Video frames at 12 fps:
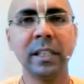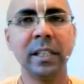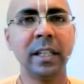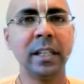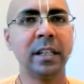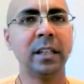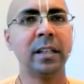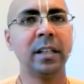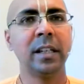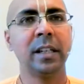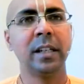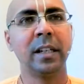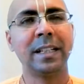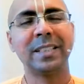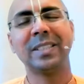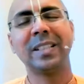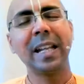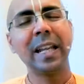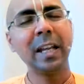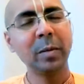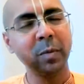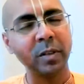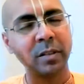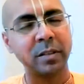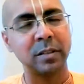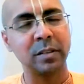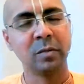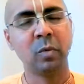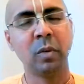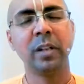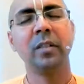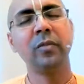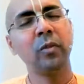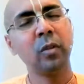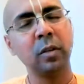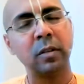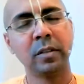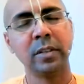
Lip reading: They exclaimed, "Wonderful!